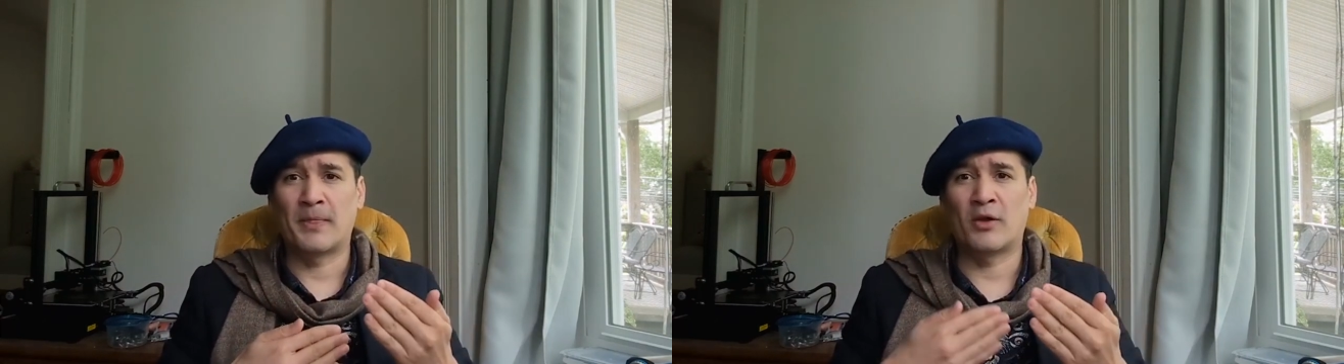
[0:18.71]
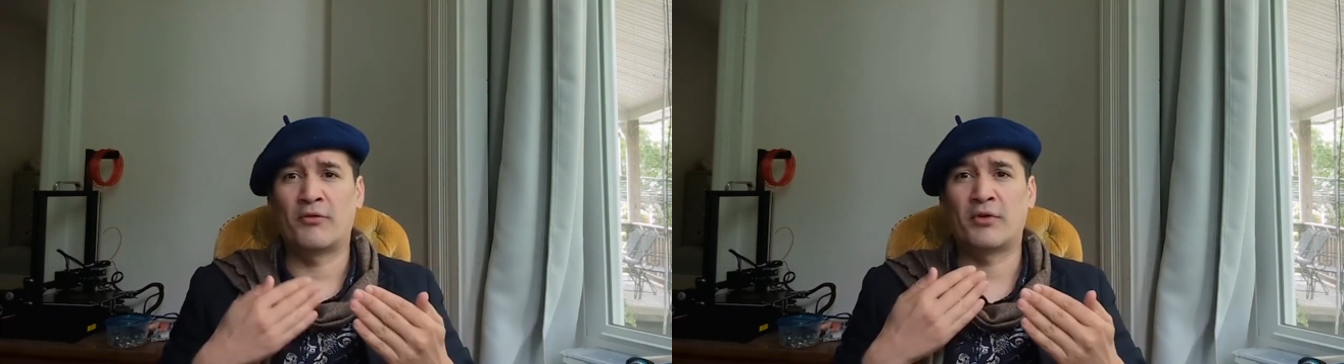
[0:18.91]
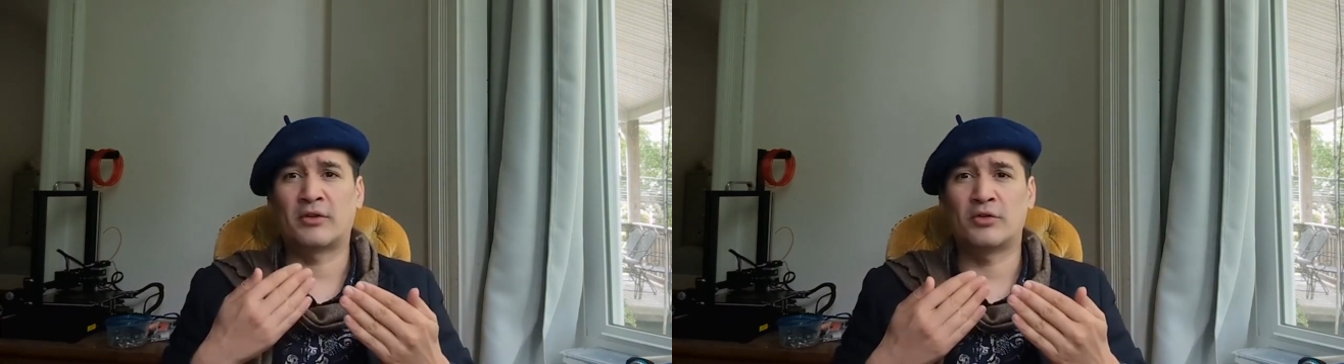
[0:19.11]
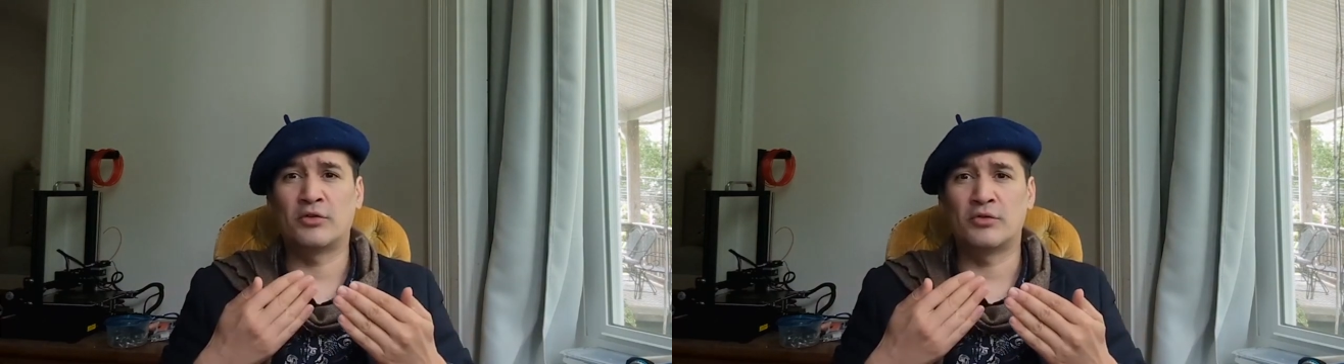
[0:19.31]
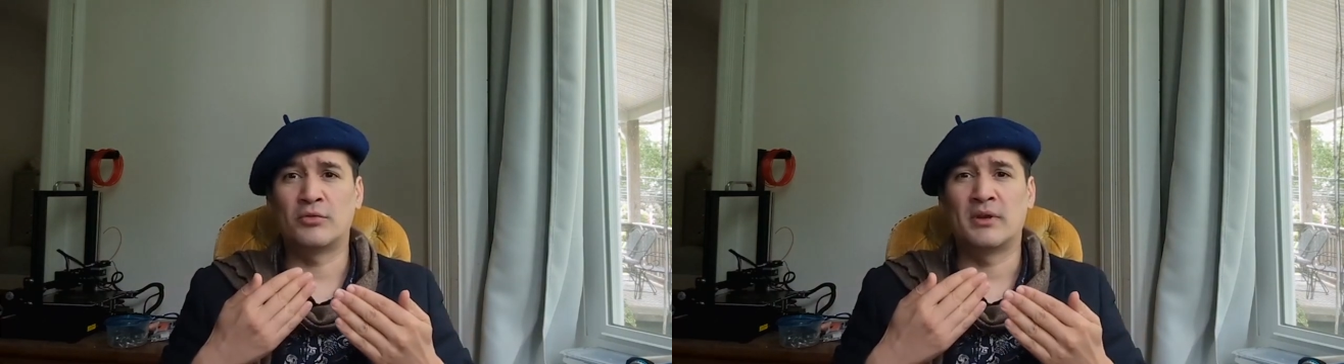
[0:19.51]
of what
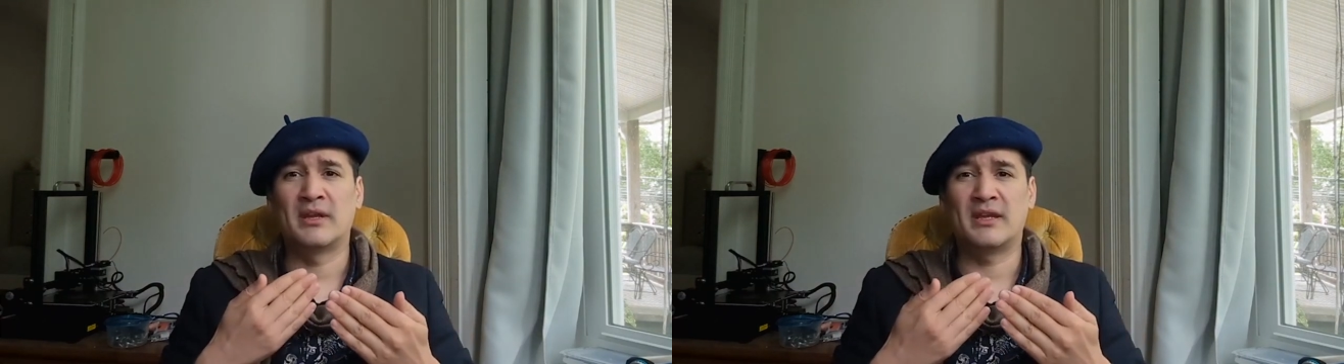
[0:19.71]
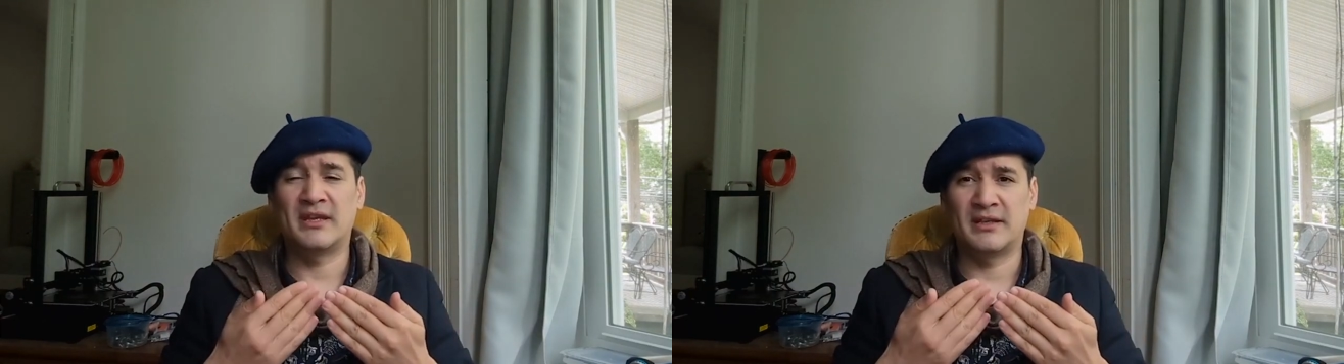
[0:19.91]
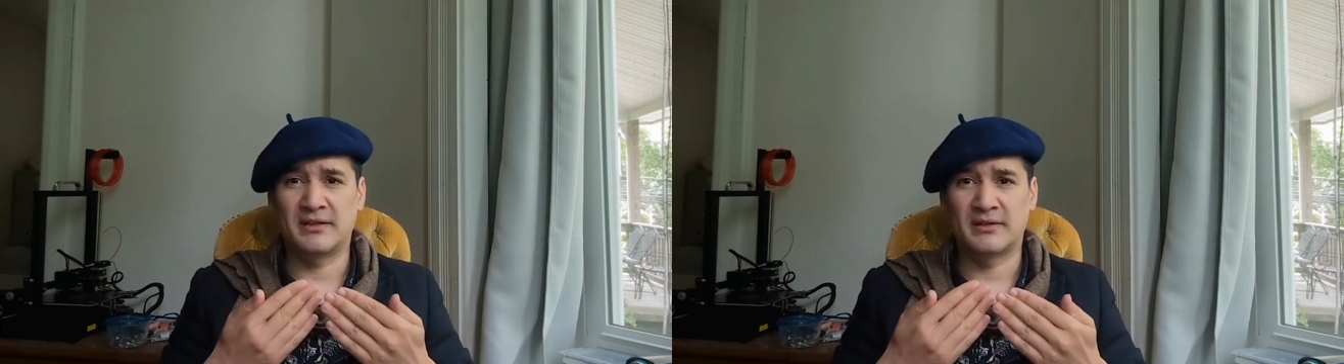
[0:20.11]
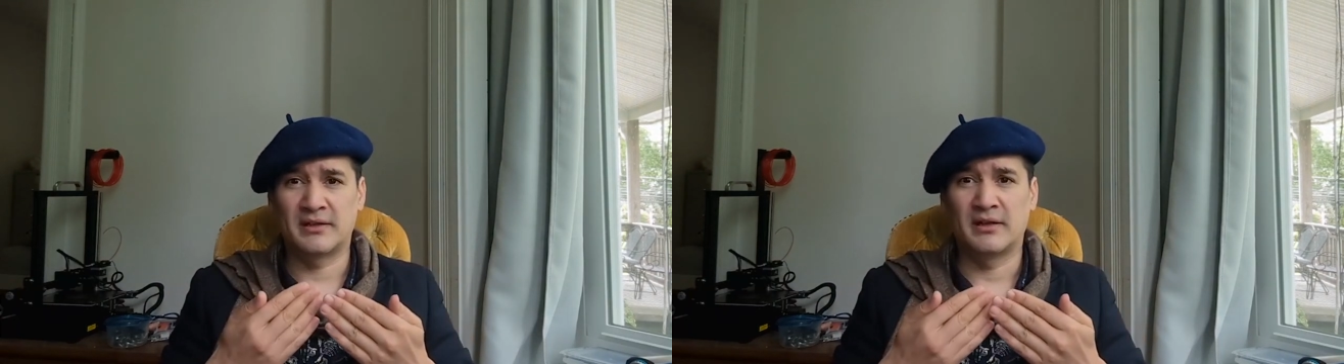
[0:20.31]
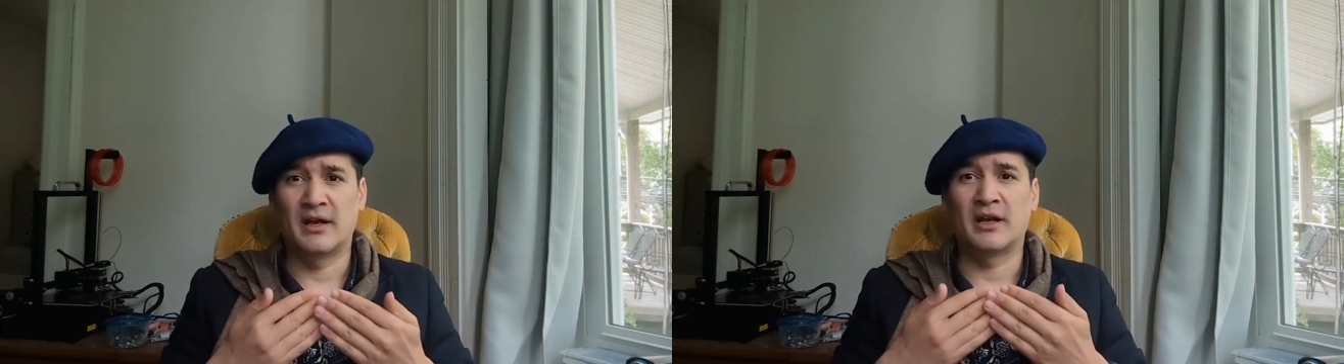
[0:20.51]
OO is
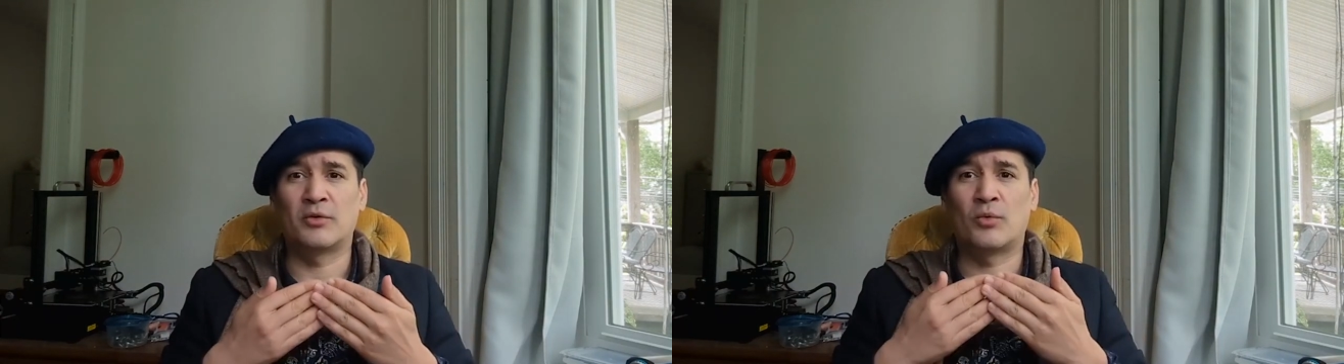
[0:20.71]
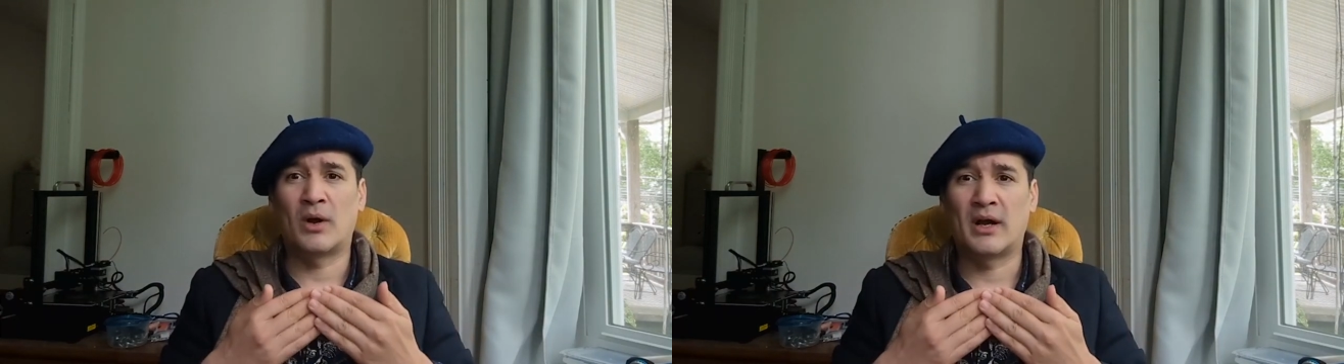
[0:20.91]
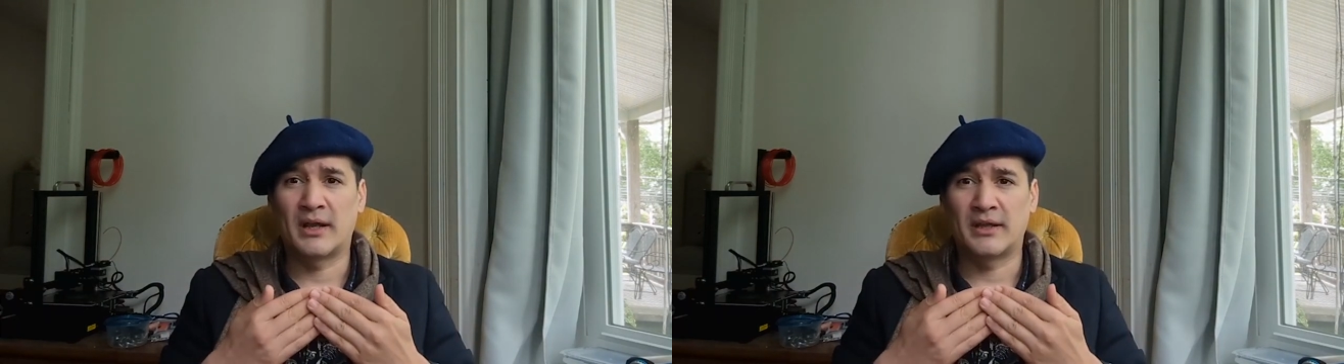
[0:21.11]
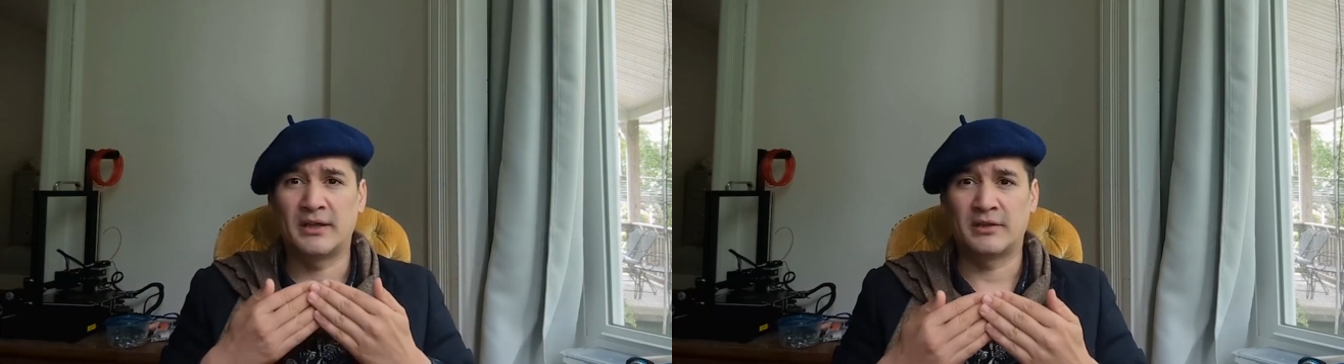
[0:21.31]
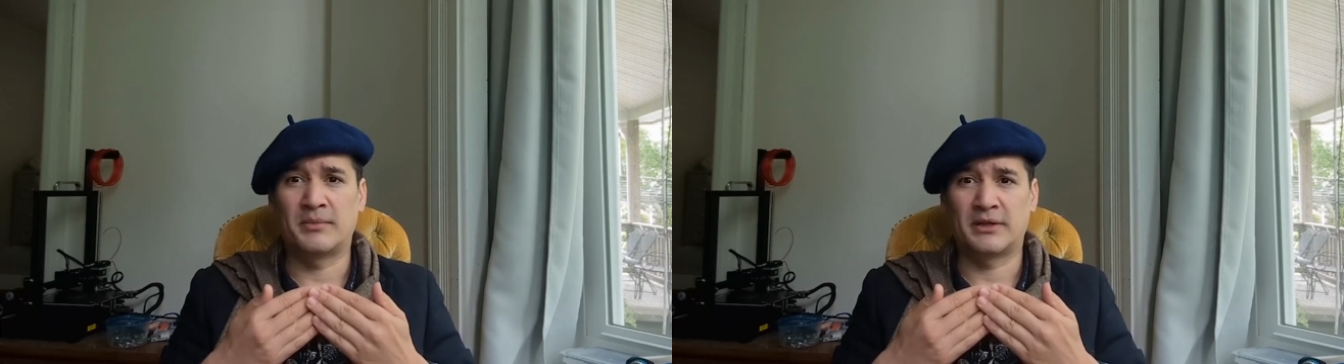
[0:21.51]
and why
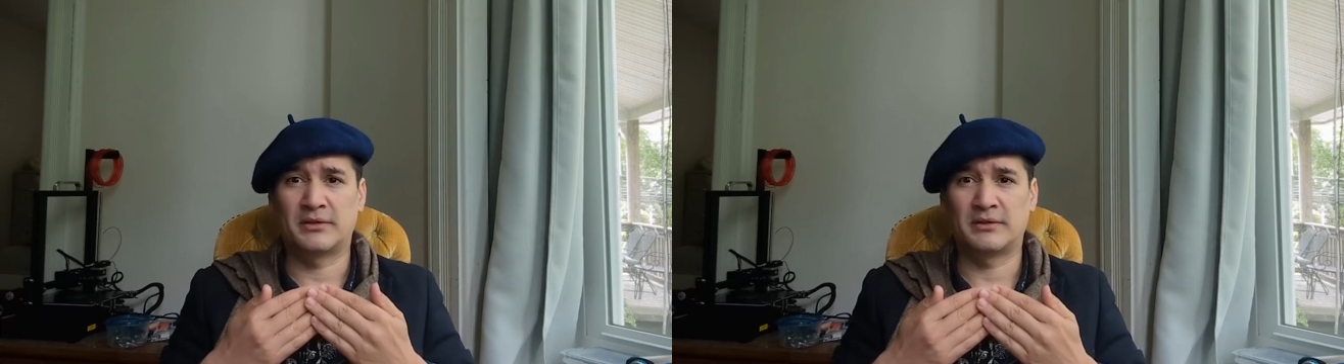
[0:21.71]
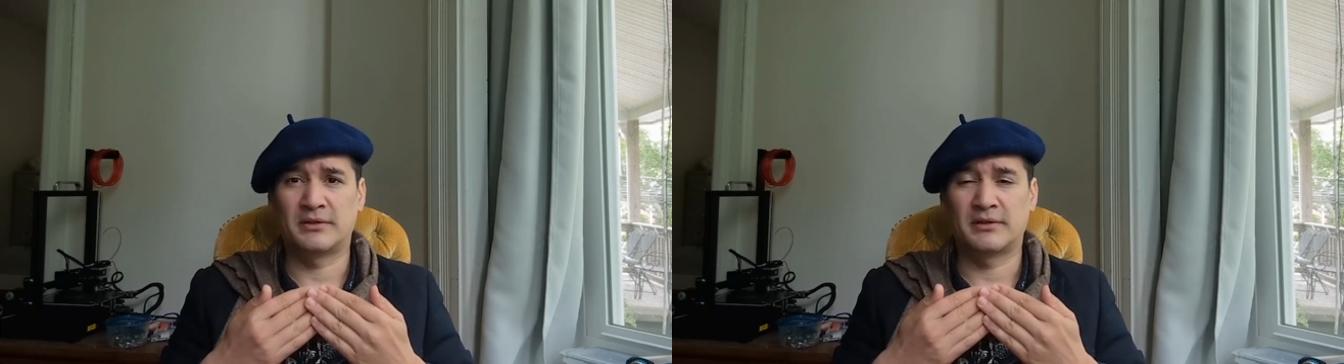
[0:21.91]
it matters.